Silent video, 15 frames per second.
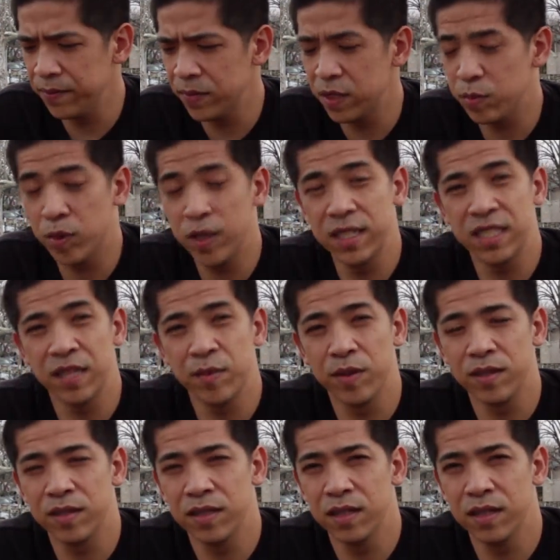It's pretty
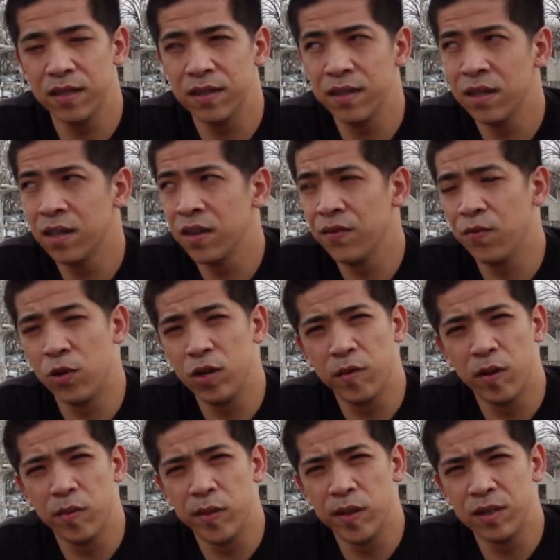similar to the
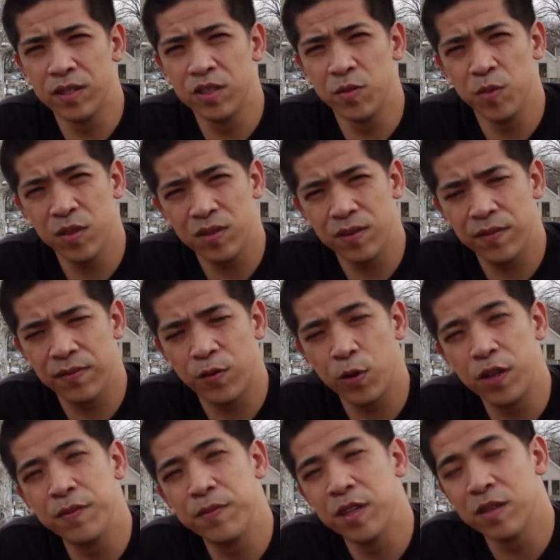40mm
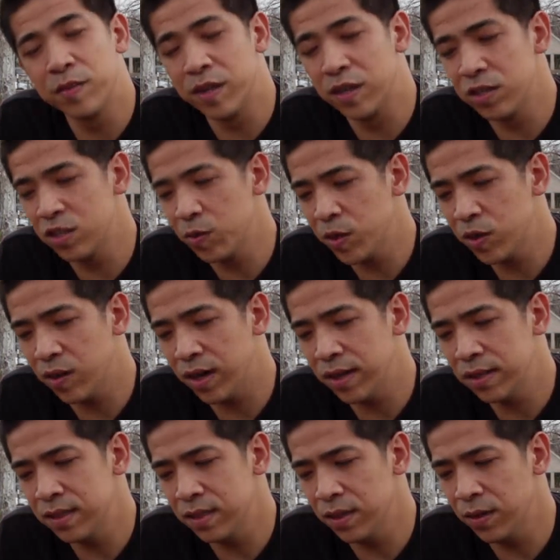
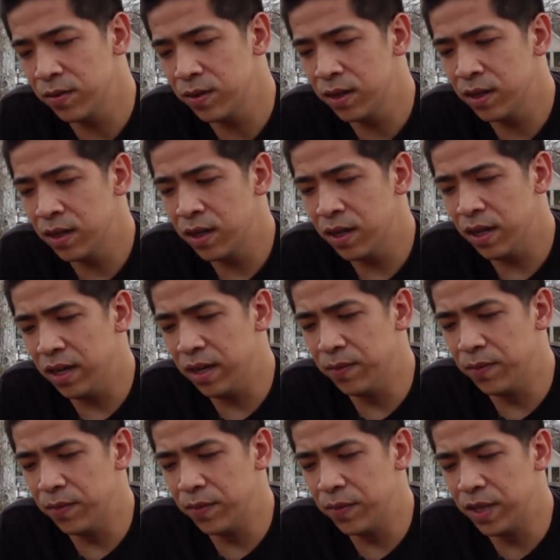Summicron, so
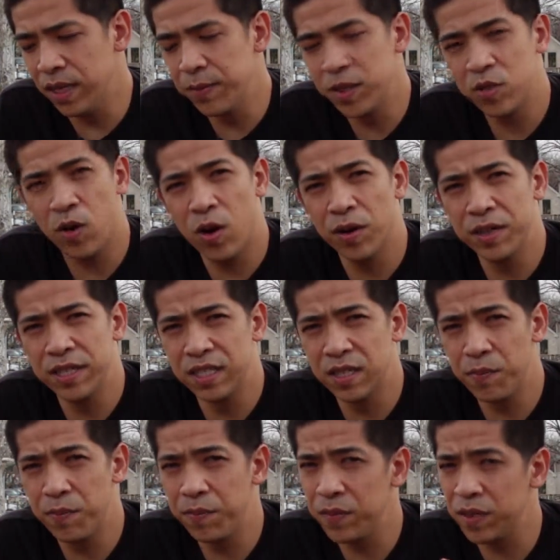the image quality is
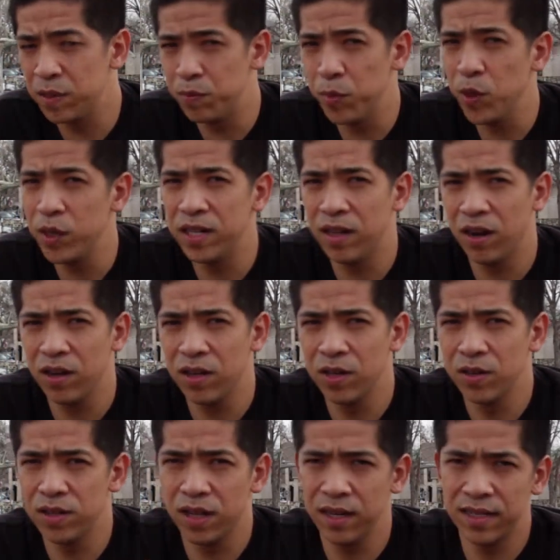pretty darn
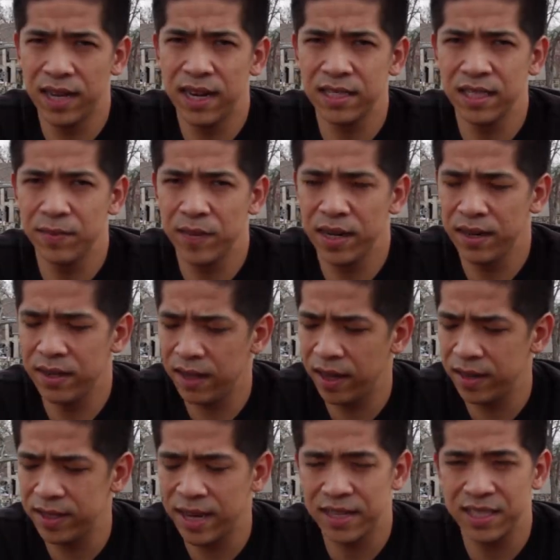close. They're the
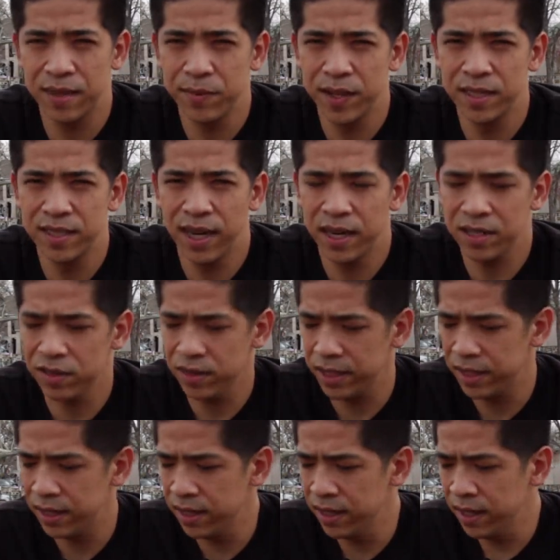exact same lens actually.